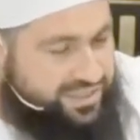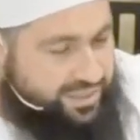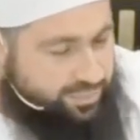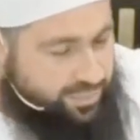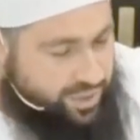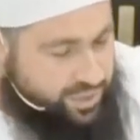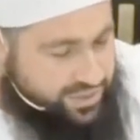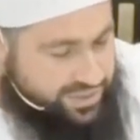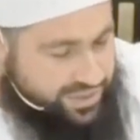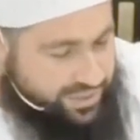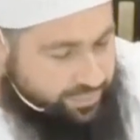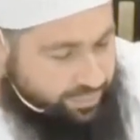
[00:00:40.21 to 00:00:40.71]
the
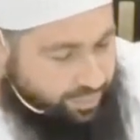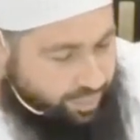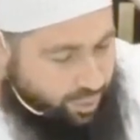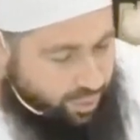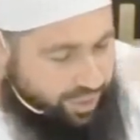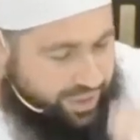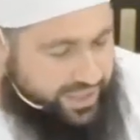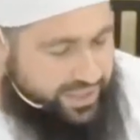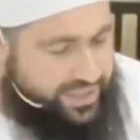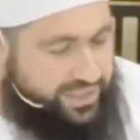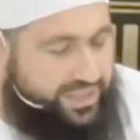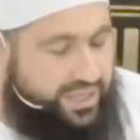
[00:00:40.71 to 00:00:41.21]
most
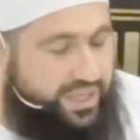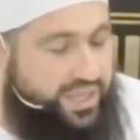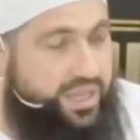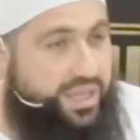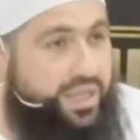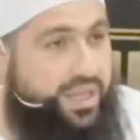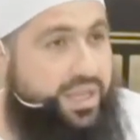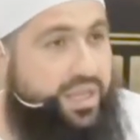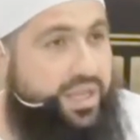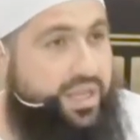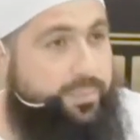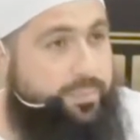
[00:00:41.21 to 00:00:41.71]

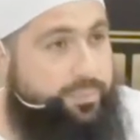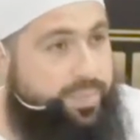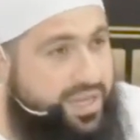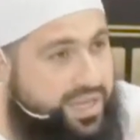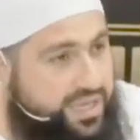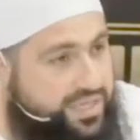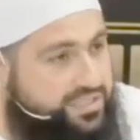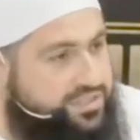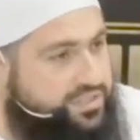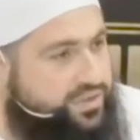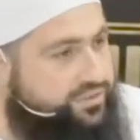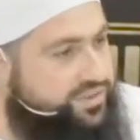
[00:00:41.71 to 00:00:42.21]
important
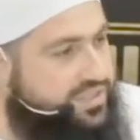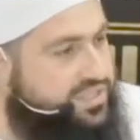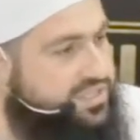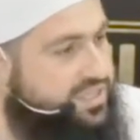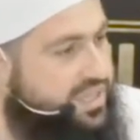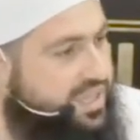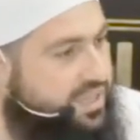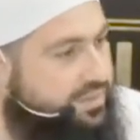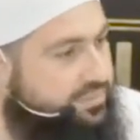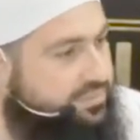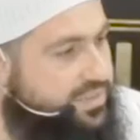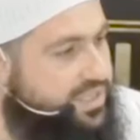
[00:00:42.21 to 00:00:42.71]
pillars of
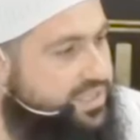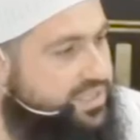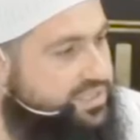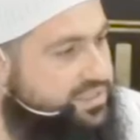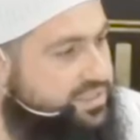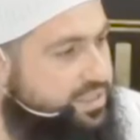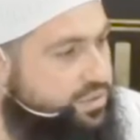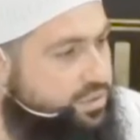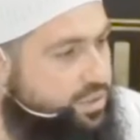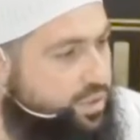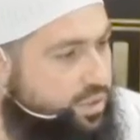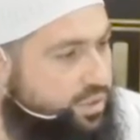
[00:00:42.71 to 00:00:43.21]
Islam is
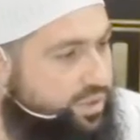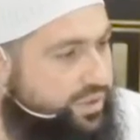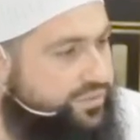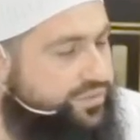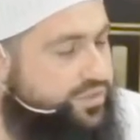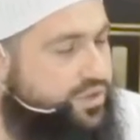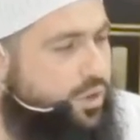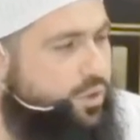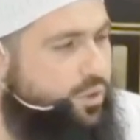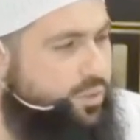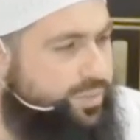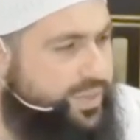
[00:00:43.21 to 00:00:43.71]
the door of
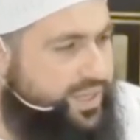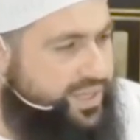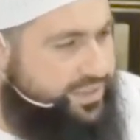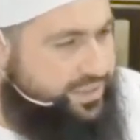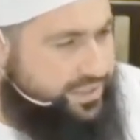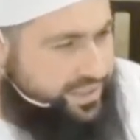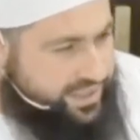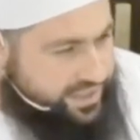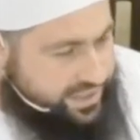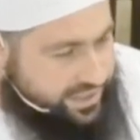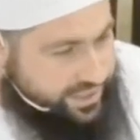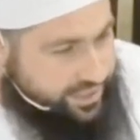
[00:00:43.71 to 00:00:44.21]
tawbah,
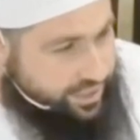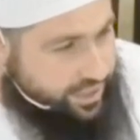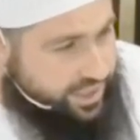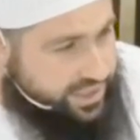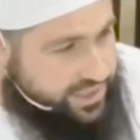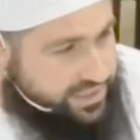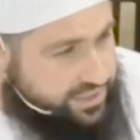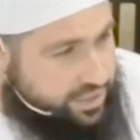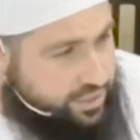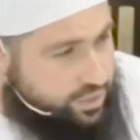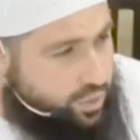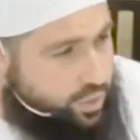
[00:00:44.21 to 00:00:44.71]
you know,
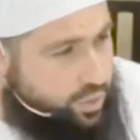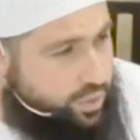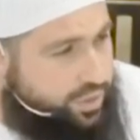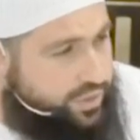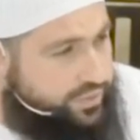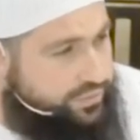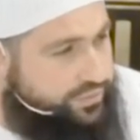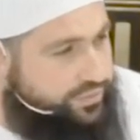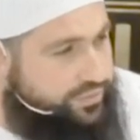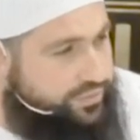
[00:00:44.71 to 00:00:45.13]
is the door of